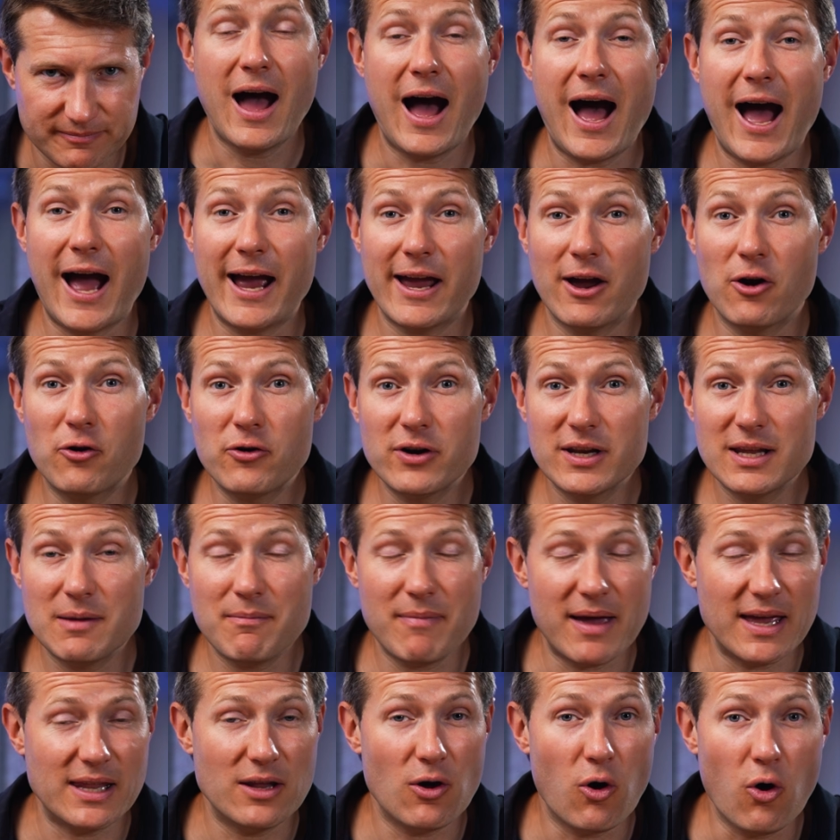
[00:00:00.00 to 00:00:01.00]
I already
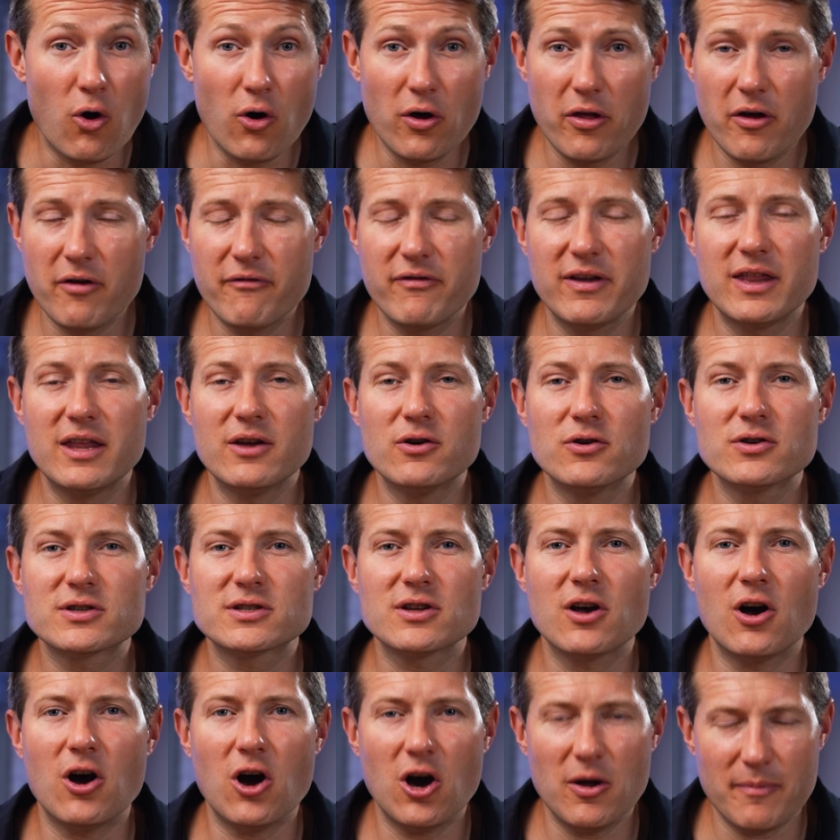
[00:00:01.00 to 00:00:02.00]
made other videos
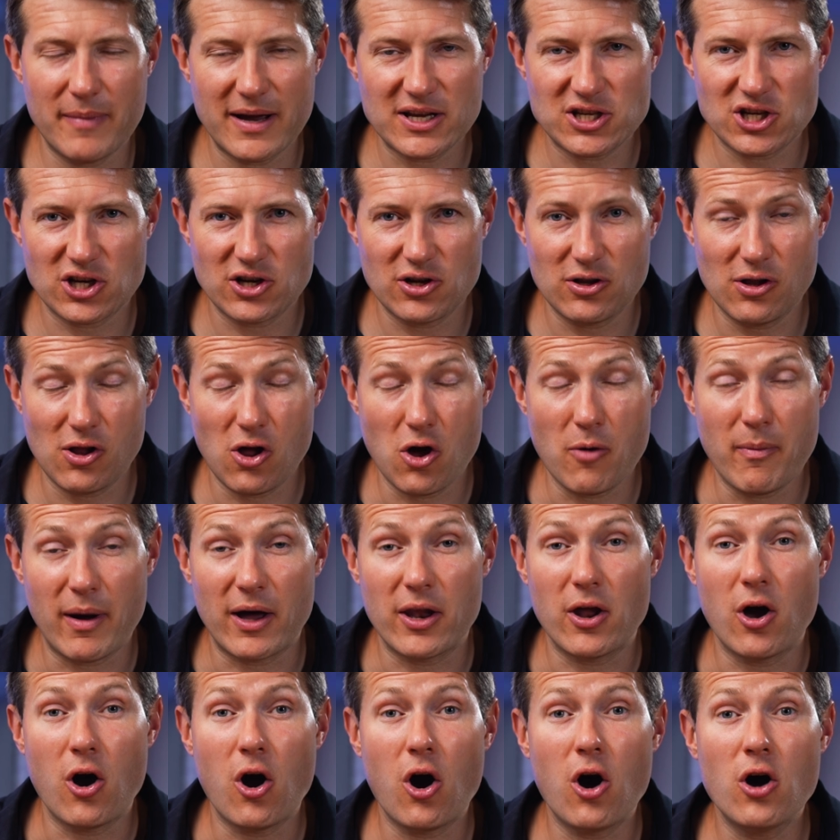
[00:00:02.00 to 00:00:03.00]
on my channel about
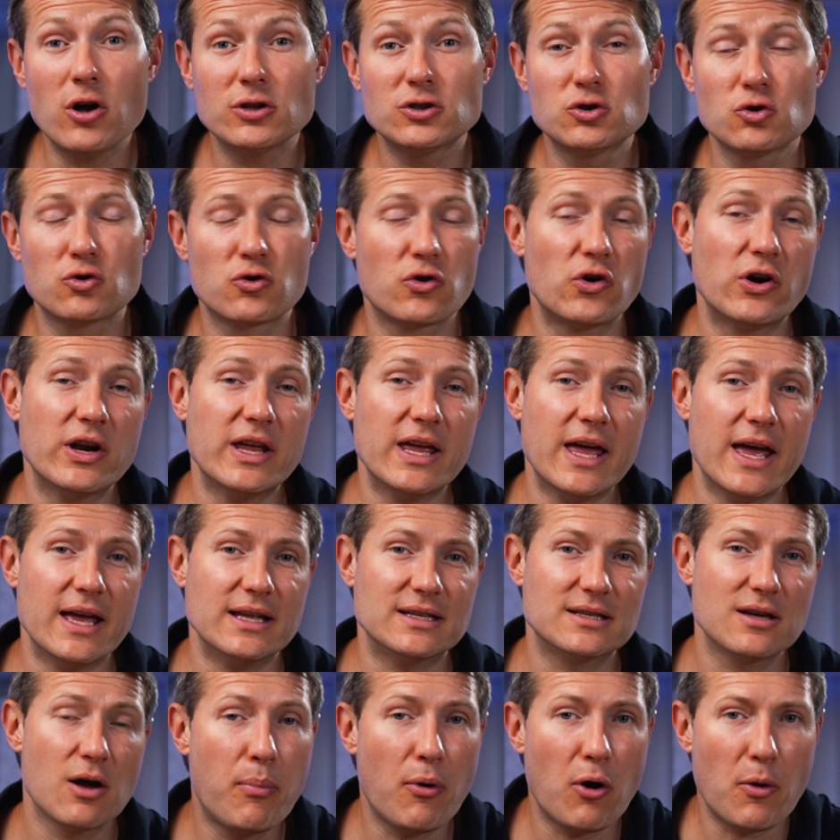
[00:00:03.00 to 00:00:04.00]
how to
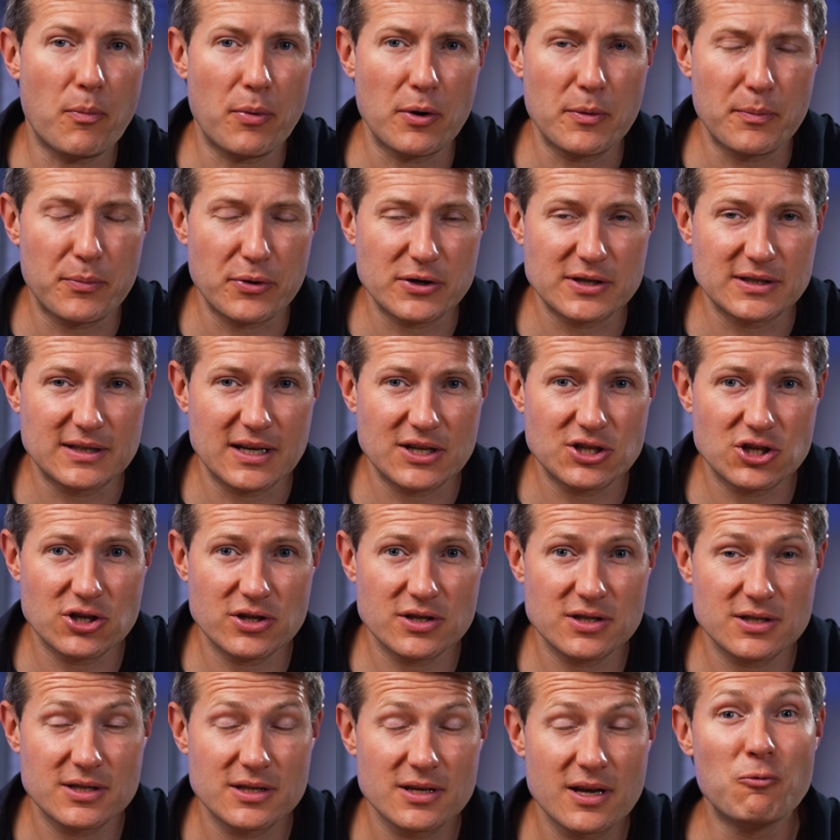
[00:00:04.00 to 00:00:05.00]
create PowerPoint
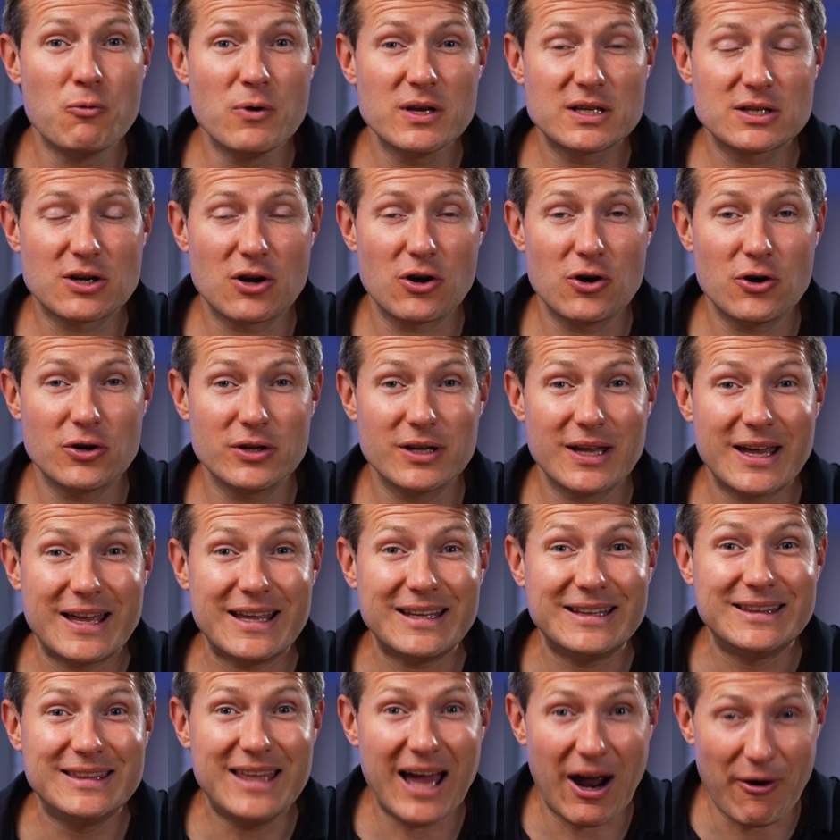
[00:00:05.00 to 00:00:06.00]
presentations with Claude
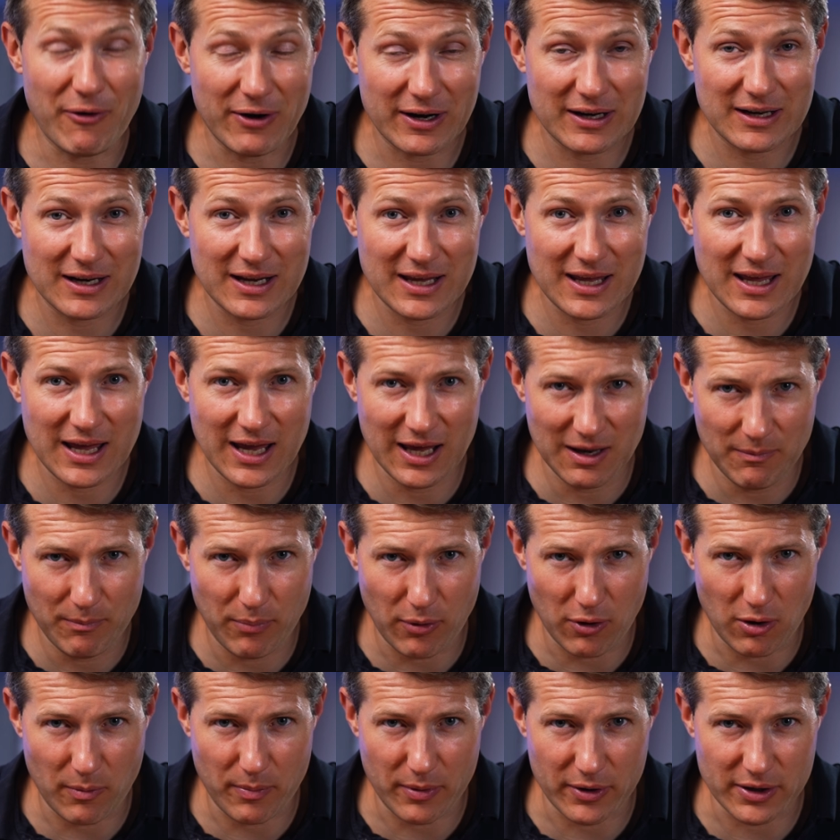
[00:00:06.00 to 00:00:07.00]
directly in
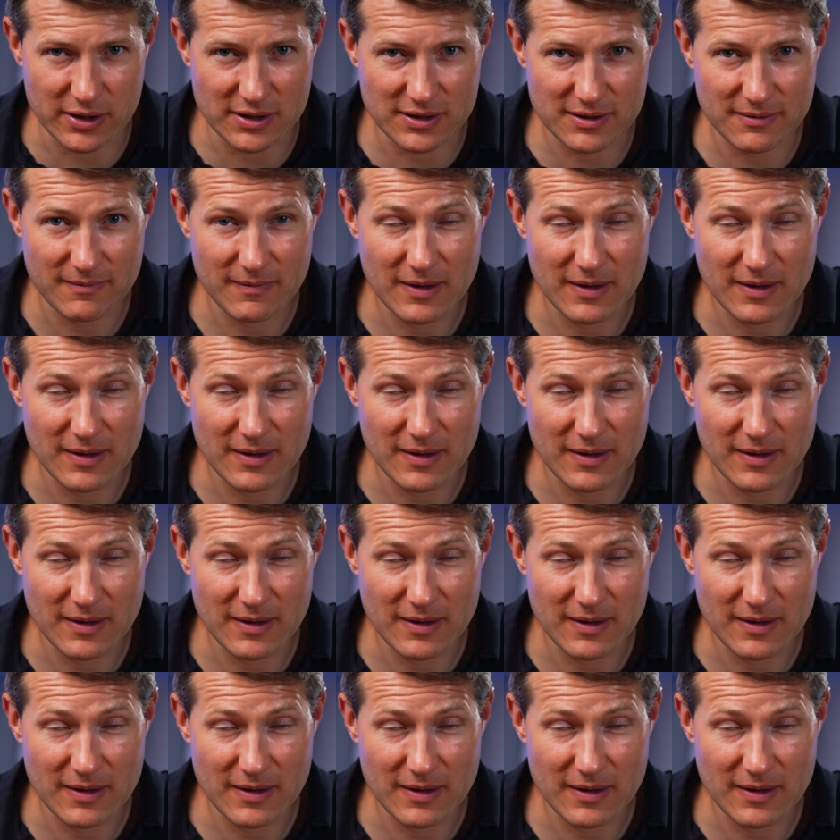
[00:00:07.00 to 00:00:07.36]
PowerPoint.